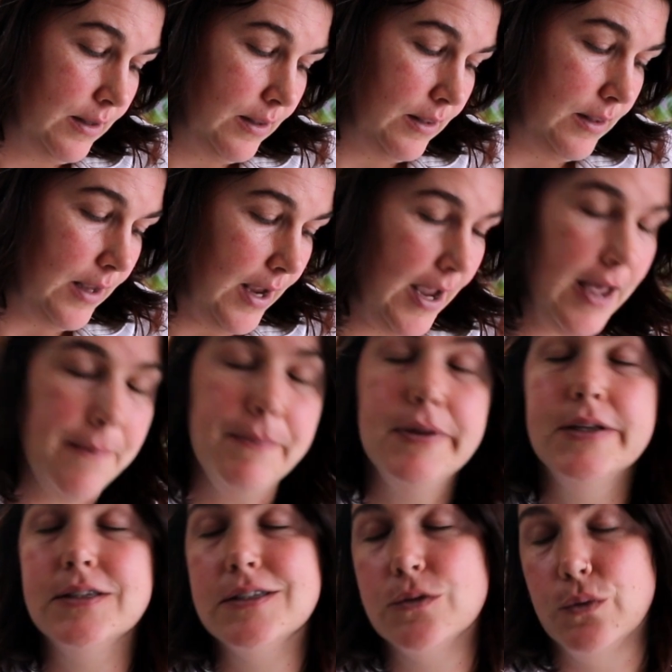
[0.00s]
that
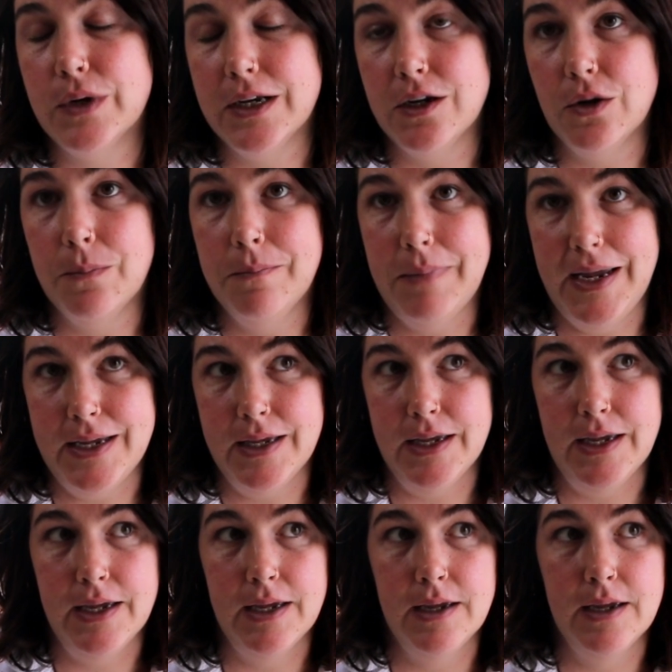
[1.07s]
happens when you're
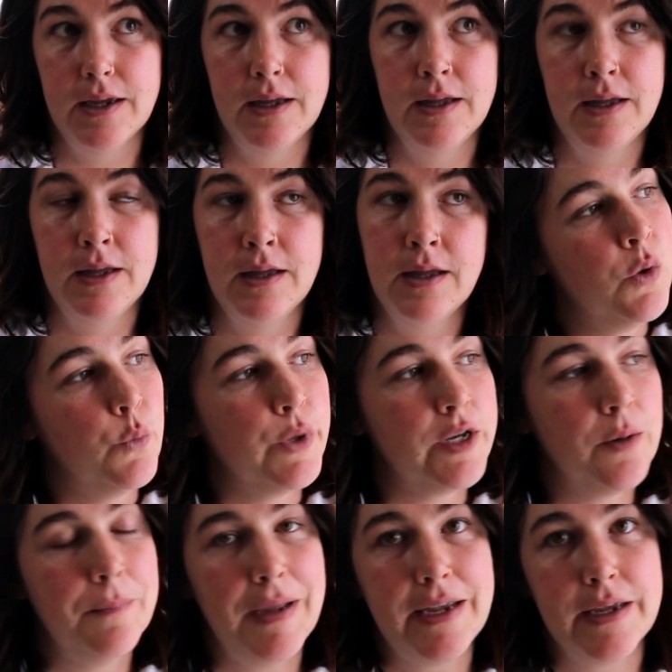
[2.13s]
making
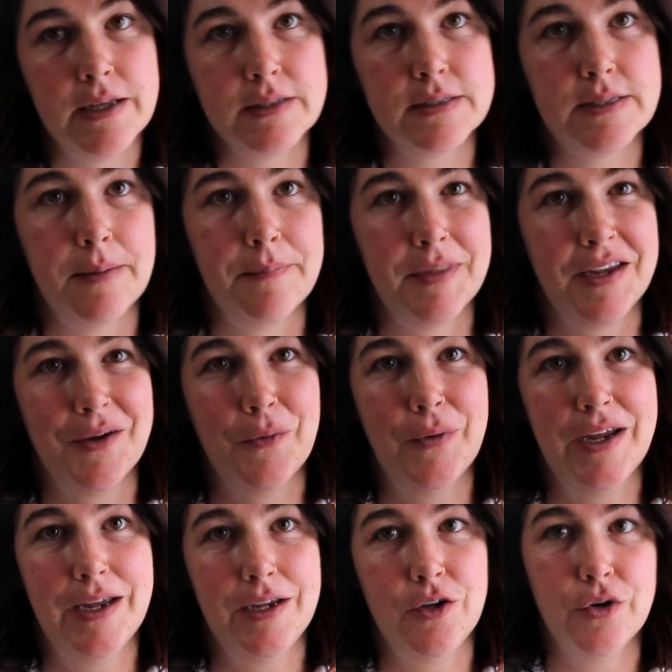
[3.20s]
something
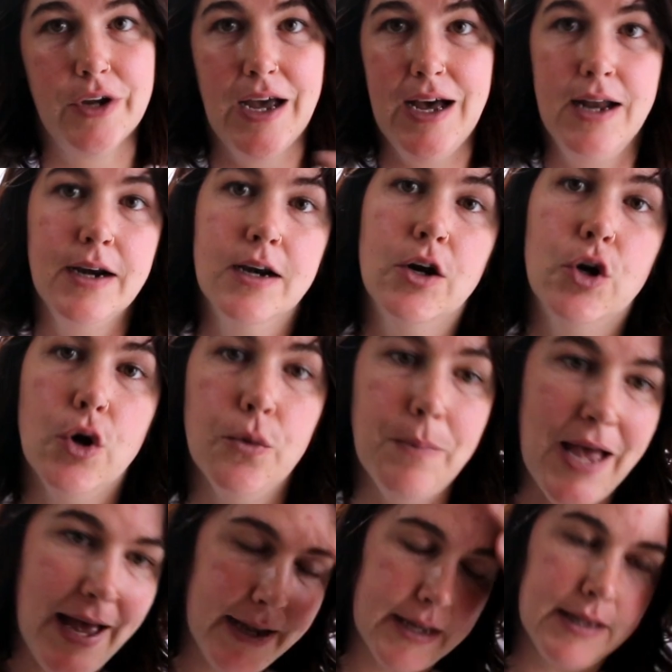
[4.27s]
where you can't go
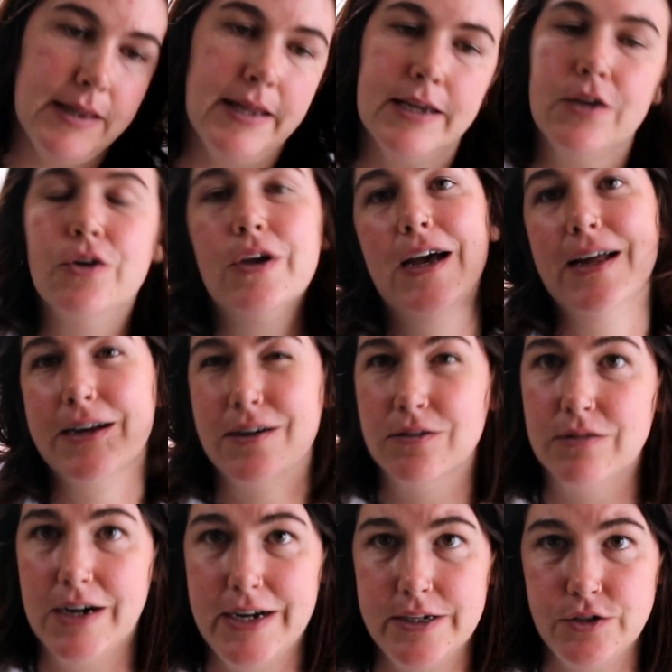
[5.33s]
back, like you can't
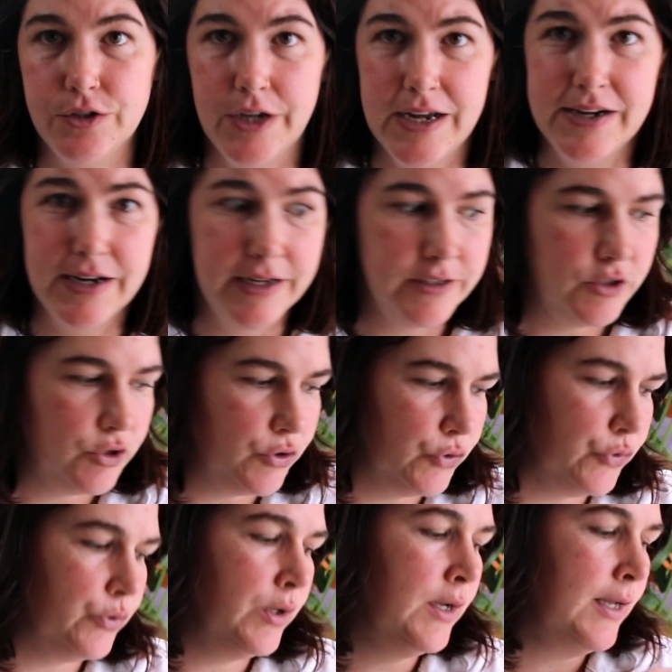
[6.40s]
erase, you can't
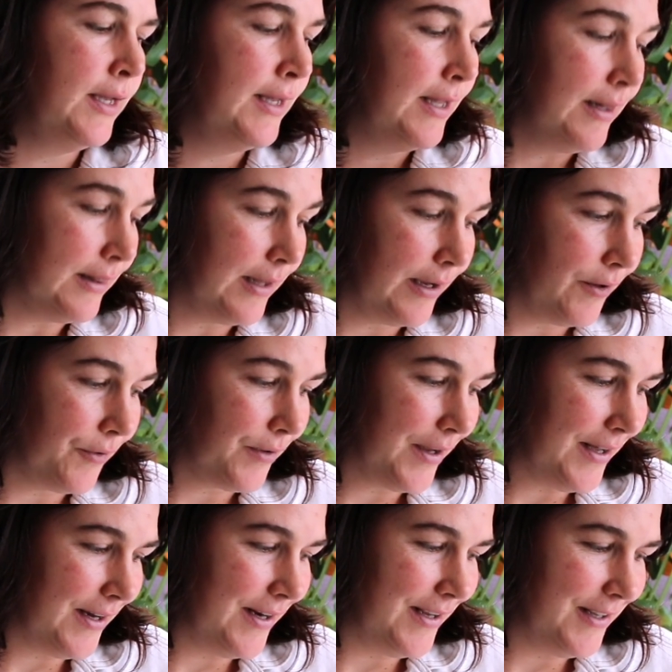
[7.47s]
undo.
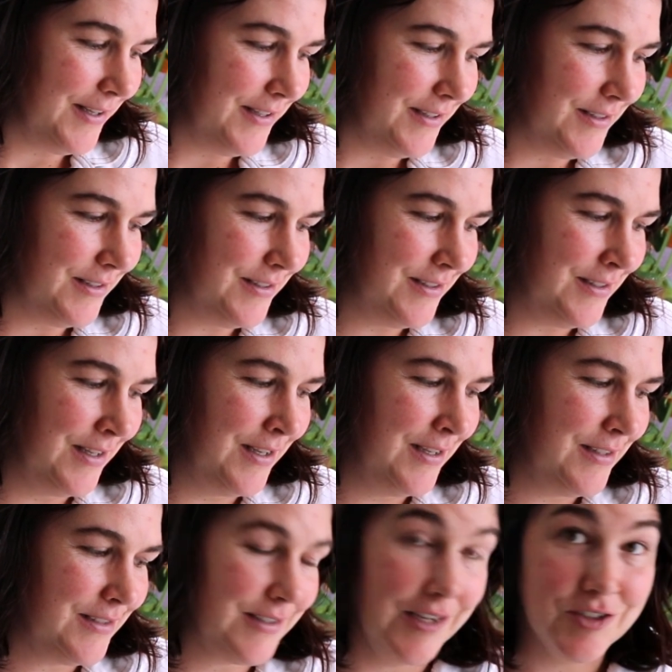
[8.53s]
Linocut is
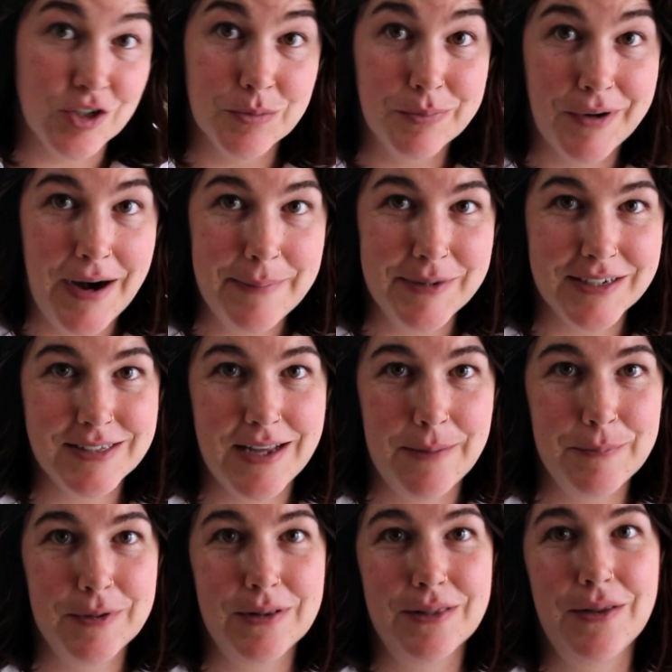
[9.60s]
such a prime
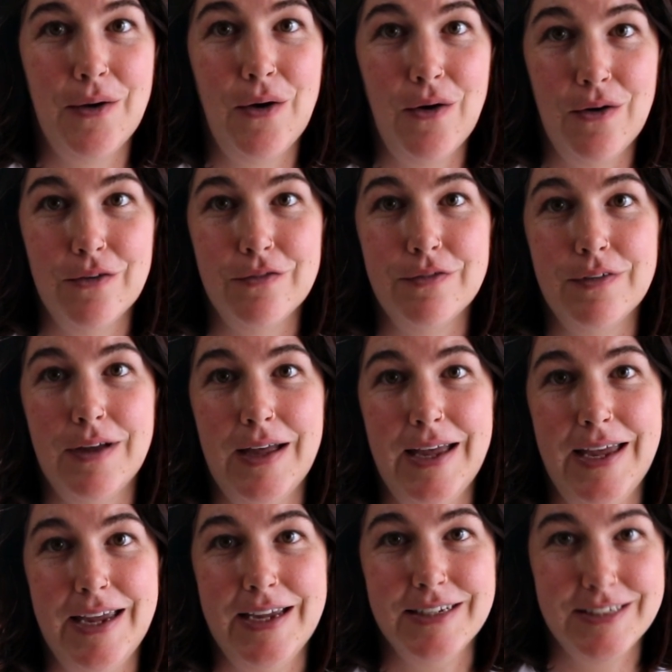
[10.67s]
example of
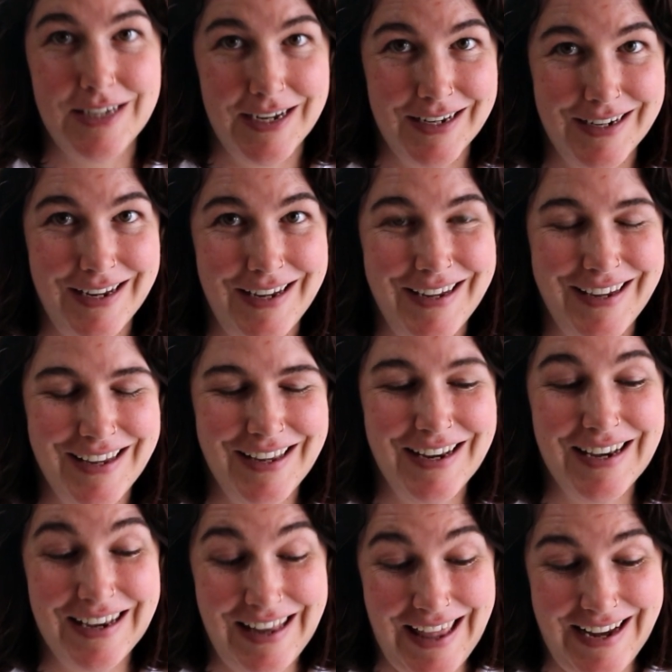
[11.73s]
a technique
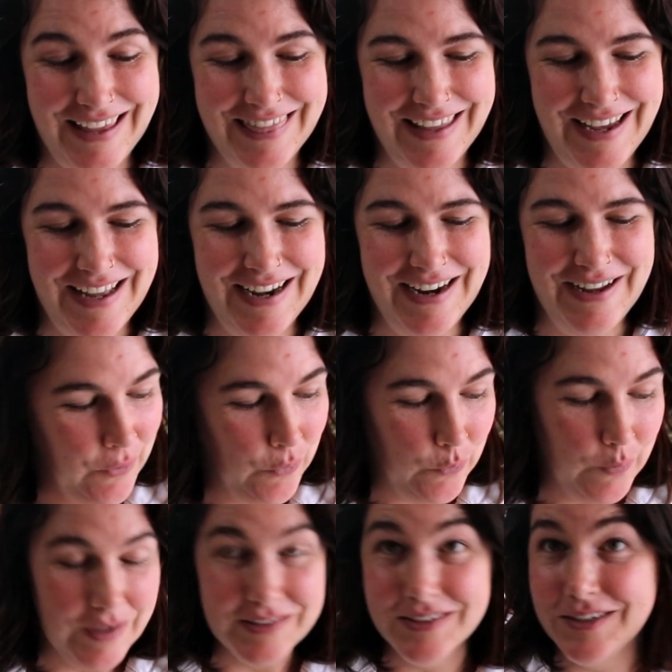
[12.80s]
like that.
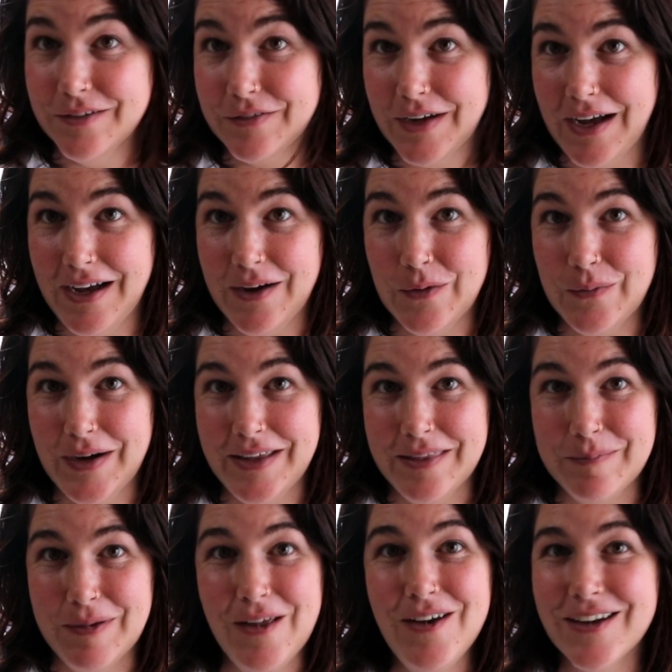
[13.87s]
Once you've cut away
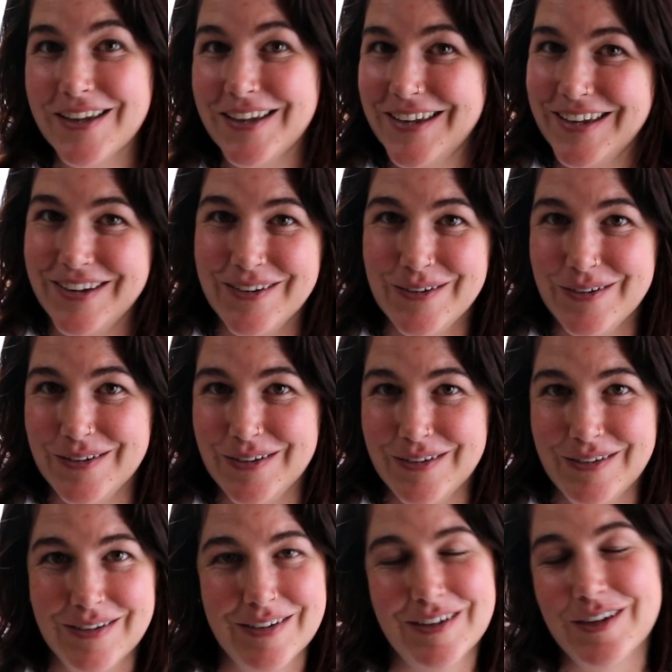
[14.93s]
the block,
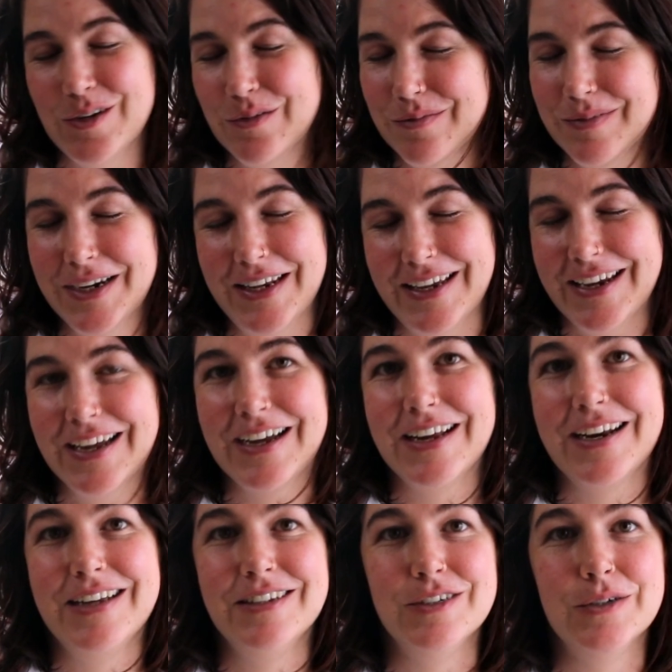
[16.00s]
you really can't
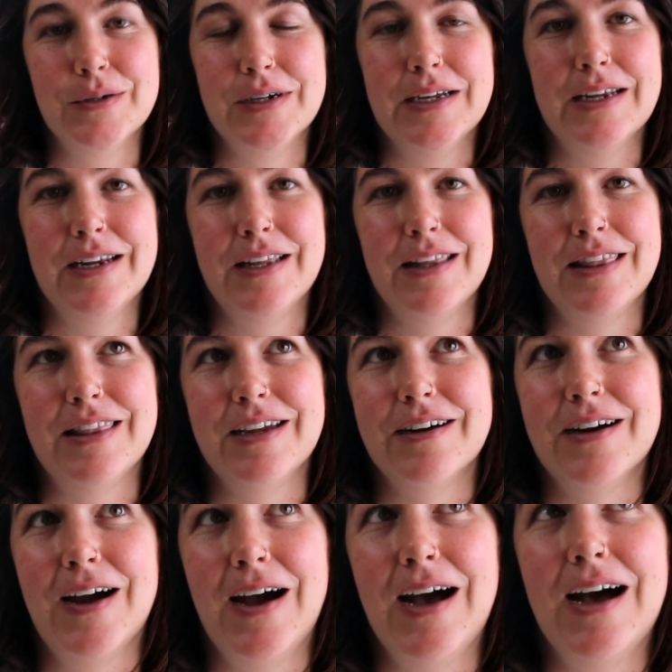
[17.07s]
undo it.
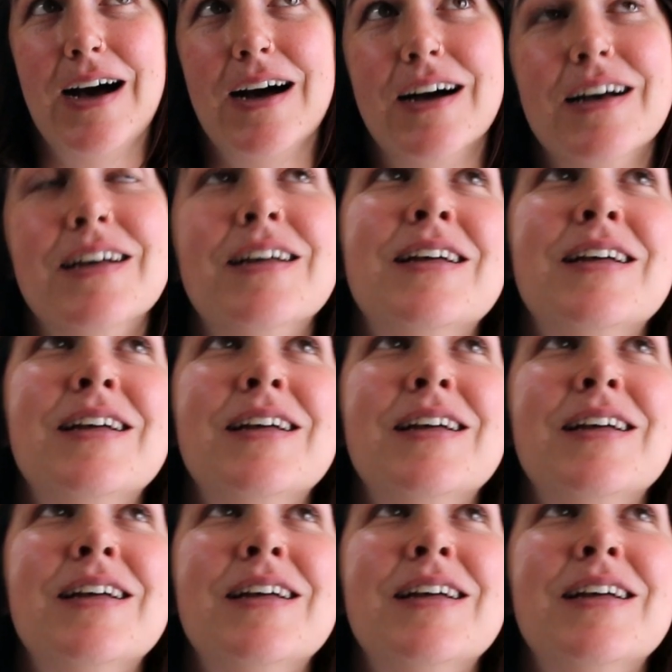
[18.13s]
There are